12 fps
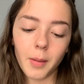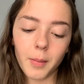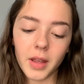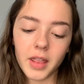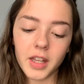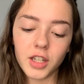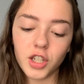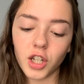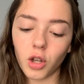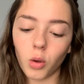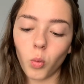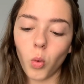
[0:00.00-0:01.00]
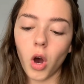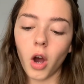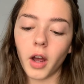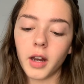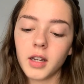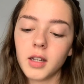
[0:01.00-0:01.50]
The Jill
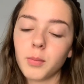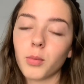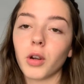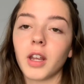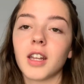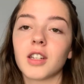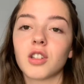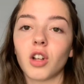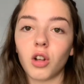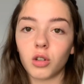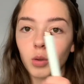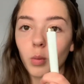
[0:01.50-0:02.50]
wand pre-installed